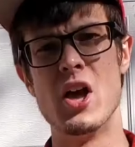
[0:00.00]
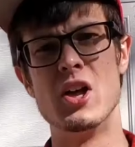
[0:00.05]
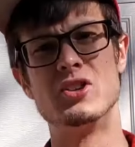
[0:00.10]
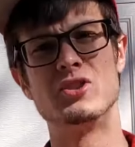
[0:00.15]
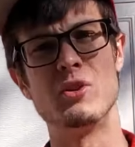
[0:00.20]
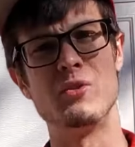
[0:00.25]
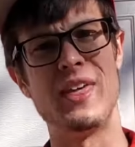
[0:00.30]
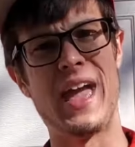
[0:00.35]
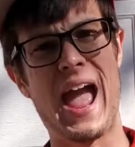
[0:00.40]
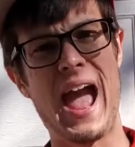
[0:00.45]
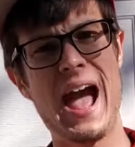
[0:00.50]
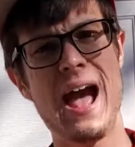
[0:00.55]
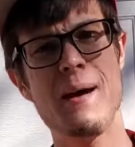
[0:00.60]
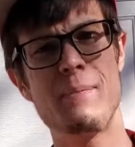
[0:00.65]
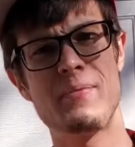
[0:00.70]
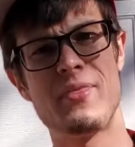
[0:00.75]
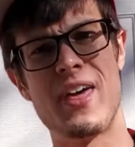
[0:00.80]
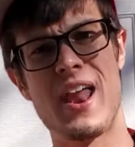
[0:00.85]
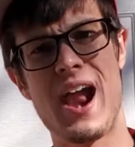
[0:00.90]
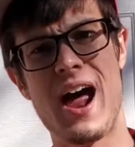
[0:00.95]
So the
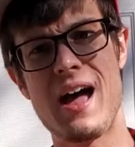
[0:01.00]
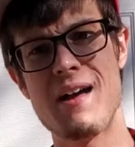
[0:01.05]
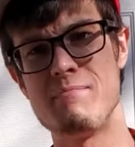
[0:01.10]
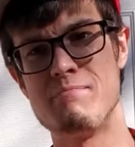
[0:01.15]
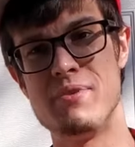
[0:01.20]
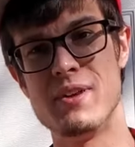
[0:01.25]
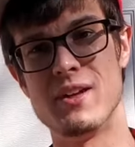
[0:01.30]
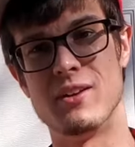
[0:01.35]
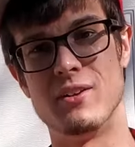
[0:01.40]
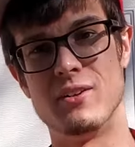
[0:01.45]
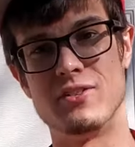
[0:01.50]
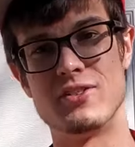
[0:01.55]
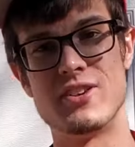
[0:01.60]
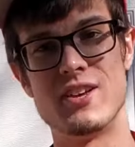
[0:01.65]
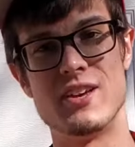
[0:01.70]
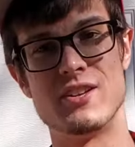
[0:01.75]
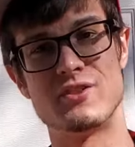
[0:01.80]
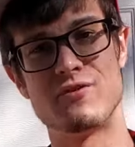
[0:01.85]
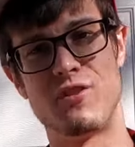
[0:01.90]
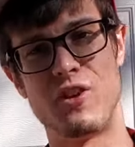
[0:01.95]
app that I built
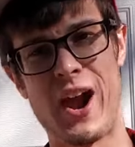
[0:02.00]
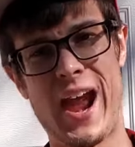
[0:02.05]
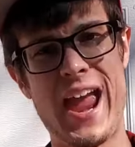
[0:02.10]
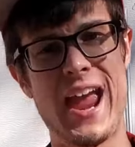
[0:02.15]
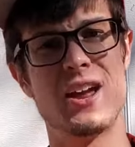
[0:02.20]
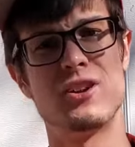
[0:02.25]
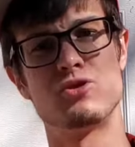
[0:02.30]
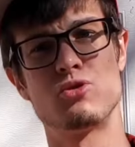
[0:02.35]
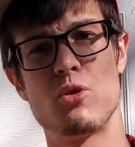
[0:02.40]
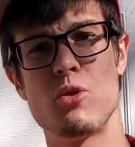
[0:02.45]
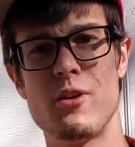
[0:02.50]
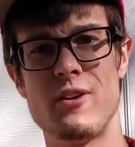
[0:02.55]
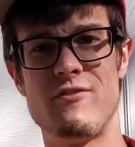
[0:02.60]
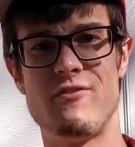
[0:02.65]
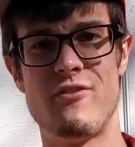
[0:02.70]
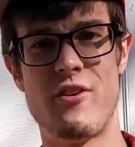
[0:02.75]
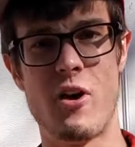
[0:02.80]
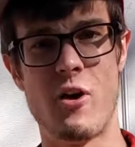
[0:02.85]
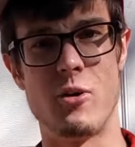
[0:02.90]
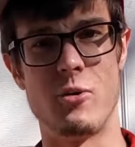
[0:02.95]
is for Android
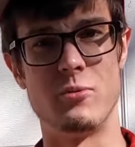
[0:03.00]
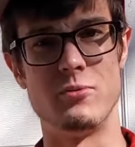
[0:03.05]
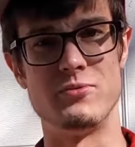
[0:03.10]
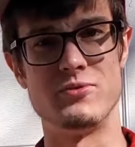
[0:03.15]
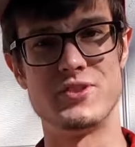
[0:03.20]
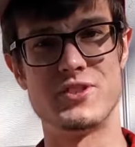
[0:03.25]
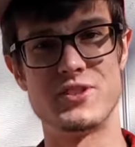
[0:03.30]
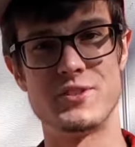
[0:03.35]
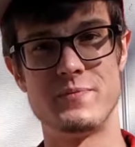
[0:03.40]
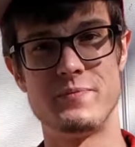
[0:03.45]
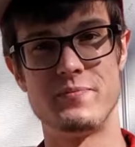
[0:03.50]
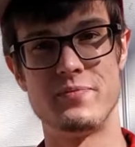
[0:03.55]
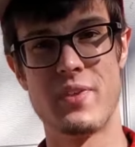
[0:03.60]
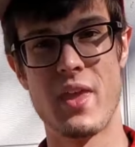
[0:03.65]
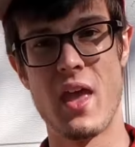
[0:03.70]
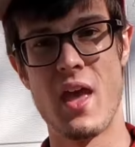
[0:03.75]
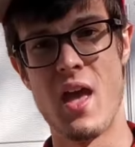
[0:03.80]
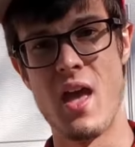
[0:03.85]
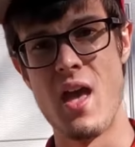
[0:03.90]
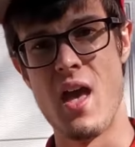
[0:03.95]
phones.
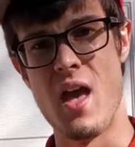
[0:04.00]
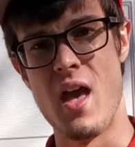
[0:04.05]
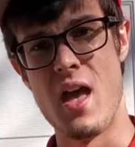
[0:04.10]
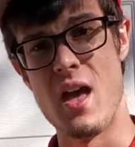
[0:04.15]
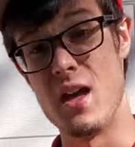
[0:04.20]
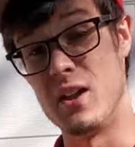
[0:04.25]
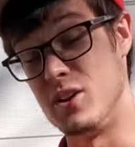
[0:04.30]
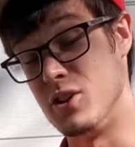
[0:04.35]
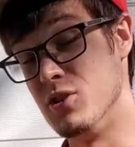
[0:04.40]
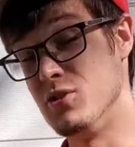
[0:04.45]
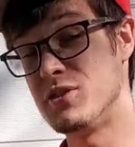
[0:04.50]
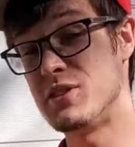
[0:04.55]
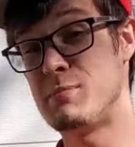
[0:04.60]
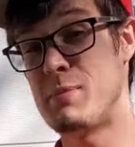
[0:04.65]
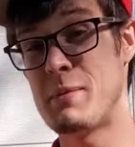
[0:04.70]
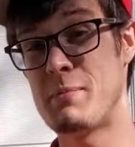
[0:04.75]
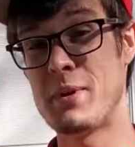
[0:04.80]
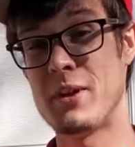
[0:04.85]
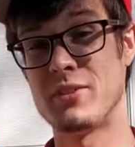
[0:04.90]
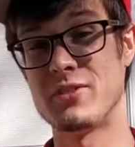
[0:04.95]
It used to
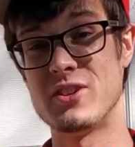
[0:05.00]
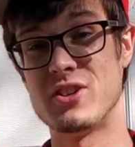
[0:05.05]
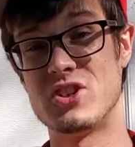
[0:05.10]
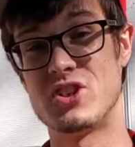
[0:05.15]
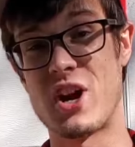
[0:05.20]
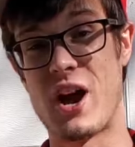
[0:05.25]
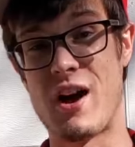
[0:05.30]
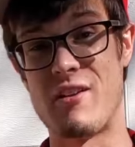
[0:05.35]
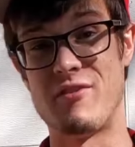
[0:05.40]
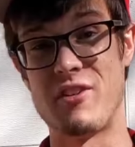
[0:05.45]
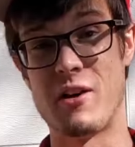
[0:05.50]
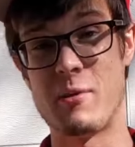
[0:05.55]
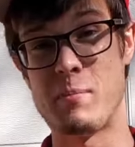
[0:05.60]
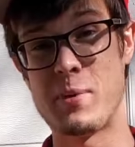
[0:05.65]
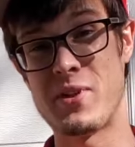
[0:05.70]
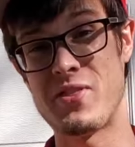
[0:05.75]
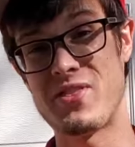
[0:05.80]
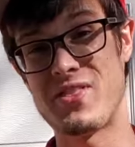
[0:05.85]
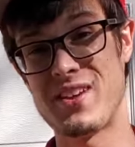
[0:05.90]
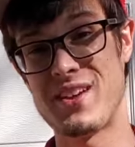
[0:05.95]
be built in Java,
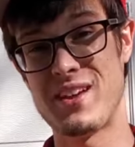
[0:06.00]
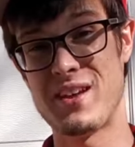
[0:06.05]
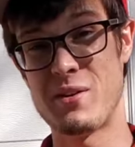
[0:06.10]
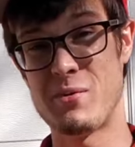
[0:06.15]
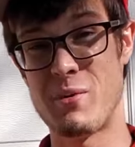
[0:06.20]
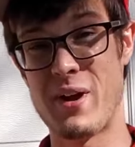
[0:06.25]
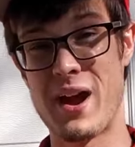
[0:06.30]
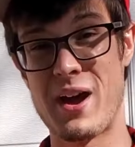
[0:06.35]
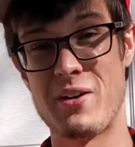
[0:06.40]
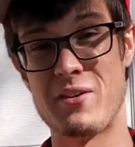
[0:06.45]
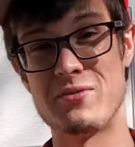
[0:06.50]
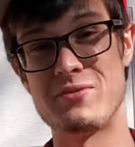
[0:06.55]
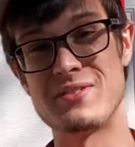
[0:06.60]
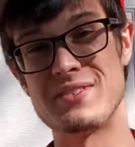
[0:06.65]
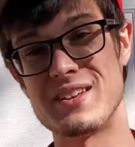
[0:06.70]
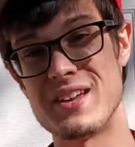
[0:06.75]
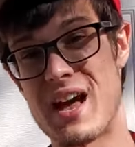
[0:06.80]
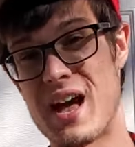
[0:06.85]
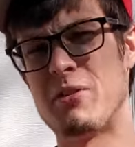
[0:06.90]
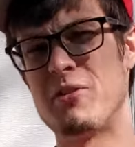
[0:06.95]
but then
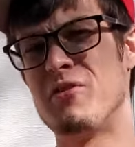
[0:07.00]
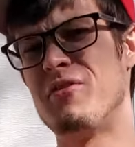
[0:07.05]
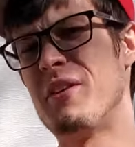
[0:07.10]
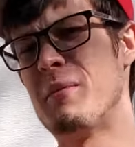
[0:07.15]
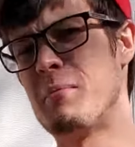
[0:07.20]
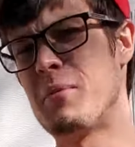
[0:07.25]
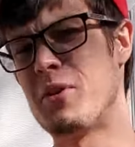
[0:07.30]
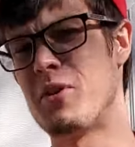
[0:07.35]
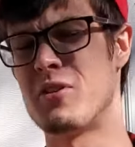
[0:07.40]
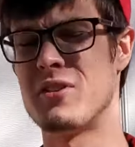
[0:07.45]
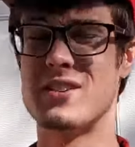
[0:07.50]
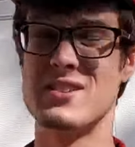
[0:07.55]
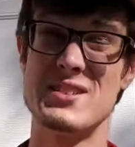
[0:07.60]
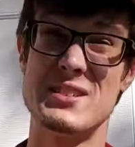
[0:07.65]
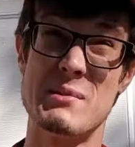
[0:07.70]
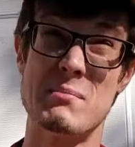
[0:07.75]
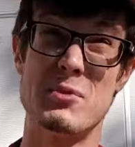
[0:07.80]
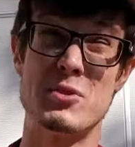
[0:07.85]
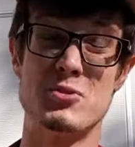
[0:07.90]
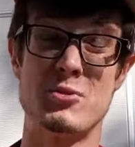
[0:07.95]
around November or
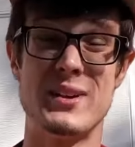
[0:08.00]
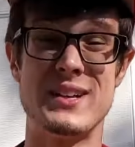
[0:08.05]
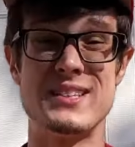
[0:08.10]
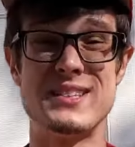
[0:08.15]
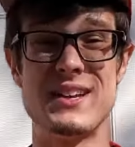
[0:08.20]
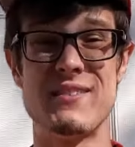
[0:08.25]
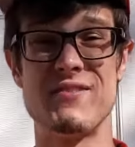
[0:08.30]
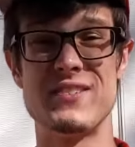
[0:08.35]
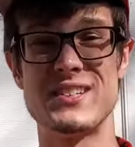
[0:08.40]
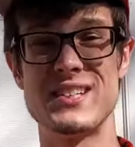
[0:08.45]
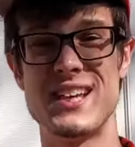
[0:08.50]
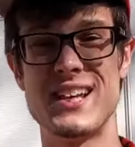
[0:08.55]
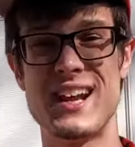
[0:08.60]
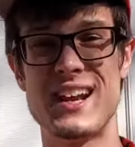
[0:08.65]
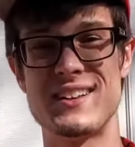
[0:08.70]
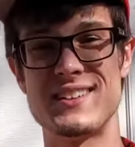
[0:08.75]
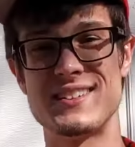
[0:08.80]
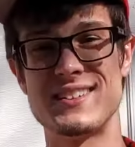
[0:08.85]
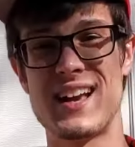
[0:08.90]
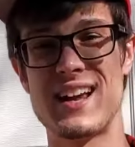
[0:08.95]
December 2017, I
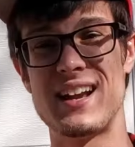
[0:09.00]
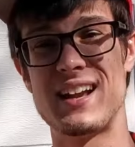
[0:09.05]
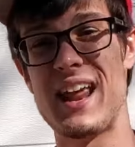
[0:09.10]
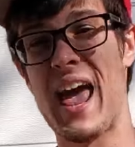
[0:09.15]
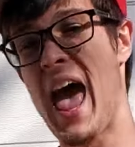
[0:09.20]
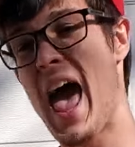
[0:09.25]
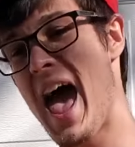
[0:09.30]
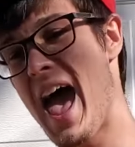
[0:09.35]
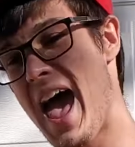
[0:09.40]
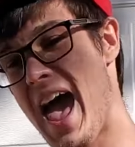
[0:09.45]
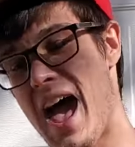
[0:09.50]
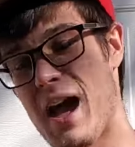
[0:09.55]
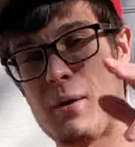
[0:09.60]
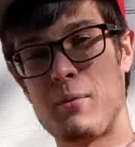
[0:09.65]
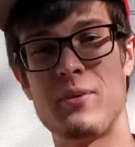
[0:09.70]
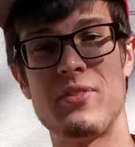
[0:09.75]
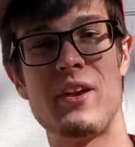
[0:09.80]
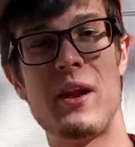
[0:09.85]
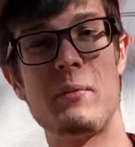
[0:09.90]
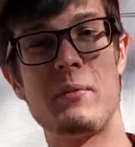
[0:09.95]
decided, heck
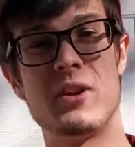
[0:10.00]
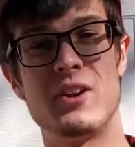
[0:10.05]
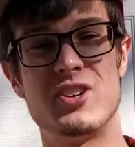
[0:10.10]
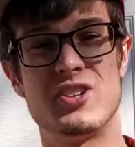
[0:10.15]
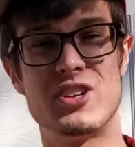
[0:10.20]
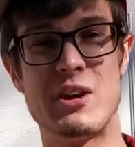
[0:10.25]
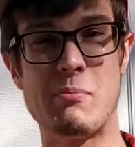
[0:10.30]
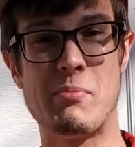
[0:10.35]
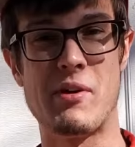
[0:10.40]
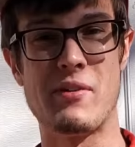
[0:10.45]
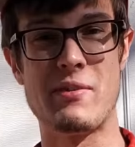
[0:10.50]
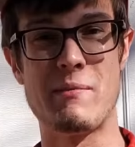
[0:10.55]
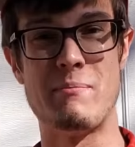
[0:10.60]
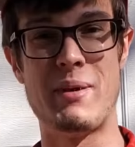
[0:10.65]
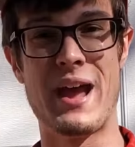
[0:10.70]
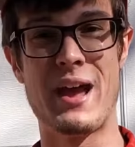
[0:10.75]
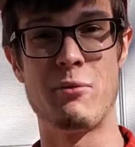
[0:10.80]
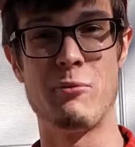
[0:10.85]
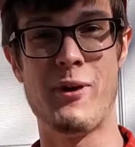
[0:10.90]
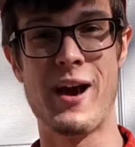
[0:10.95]
with it, I'm going to jump on the
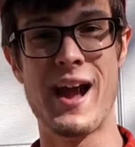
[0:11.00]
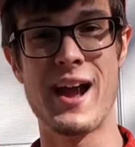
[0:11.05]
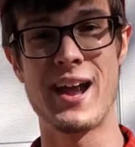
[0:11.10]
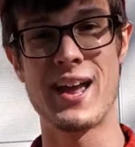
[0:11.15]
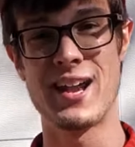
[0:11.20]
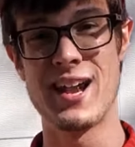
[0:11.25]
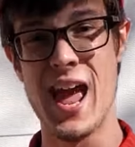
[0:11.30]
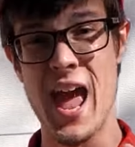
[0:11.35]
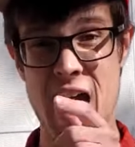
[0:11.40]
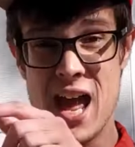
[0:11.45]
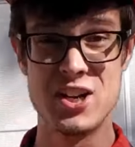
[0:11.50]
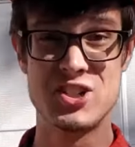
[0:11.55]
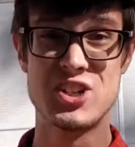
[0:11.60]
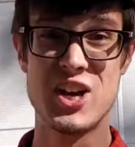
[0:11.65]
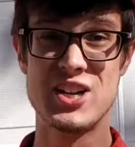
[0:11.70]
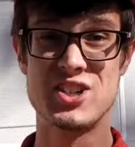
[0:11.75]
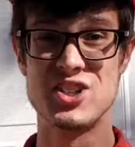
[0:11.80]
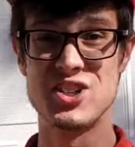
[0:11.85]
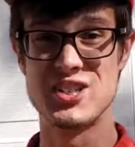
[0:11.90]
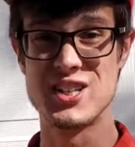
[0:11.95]
bandwagon and
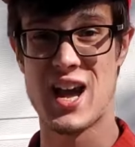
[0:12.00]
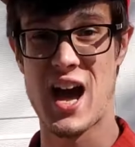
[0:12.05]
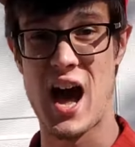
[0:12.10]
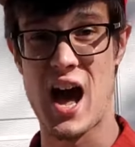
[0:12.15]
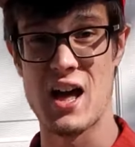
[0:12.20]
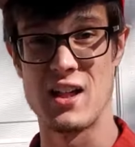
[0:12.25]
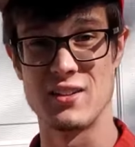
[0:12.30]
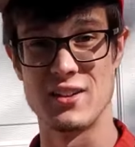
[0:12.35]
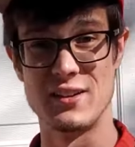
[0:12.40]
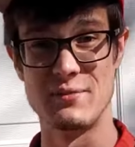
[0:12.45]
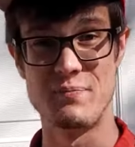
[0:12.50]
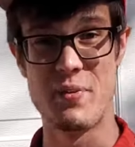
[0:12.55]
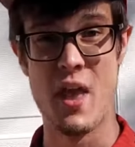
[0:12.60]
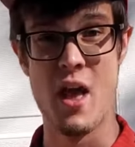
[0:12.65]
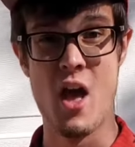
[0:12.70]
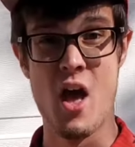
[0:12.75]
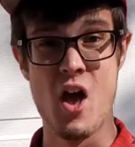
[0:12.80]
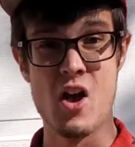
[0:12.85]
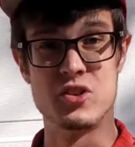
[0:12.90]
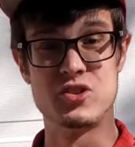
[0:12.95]
change it to Kotlin.
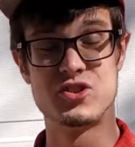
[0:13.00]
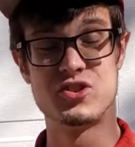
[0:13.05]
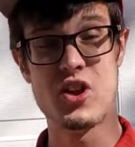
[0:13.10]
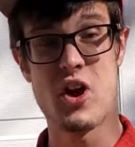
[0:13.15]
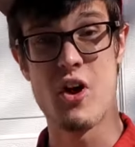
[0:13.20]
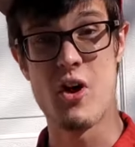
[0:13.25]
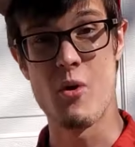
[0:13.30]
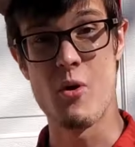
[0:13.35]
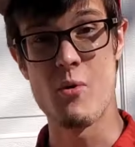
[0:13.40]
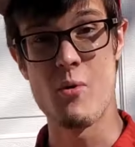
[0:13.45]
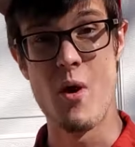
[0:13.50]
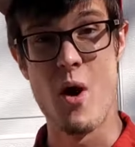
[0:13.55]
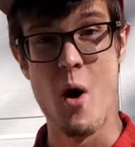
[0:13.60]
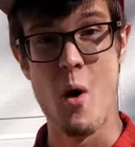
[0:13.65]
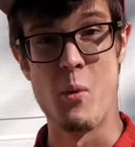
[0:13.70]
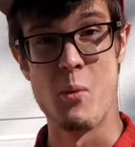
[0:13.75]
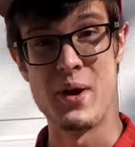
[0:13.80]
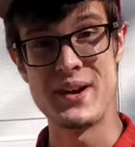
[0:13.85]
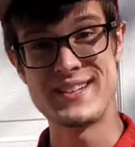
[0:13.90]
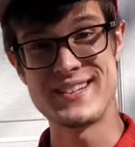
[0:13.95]
So,
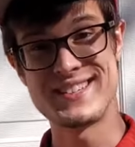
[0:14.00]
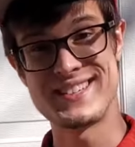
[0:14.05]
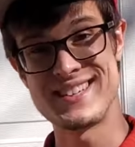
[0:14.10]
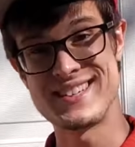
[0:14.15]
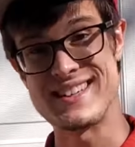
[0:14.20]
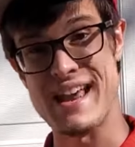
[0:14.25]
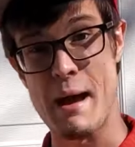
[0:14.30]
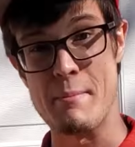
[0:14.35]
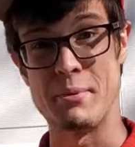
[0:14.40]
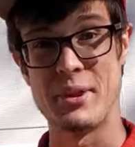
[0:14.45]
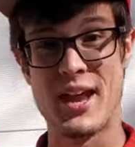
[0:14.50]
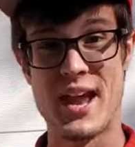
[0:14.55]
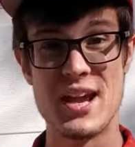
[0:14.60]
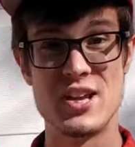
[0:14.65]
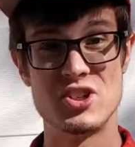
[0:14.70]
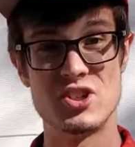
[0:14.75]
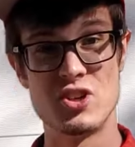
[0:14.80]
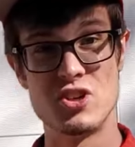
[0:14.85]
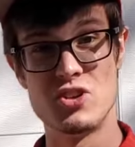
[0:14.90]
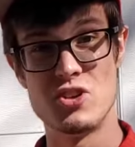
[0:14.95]
what does this
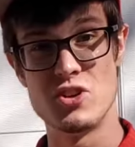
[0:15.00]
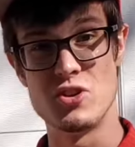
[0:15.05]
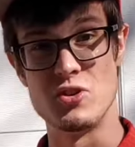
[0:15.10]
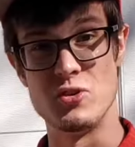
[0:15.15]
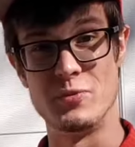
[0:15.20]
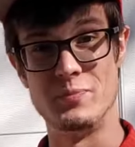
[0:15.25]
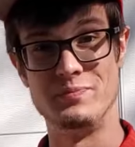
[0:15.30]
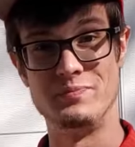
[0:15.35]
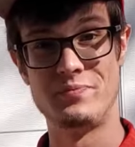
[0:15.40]
application do?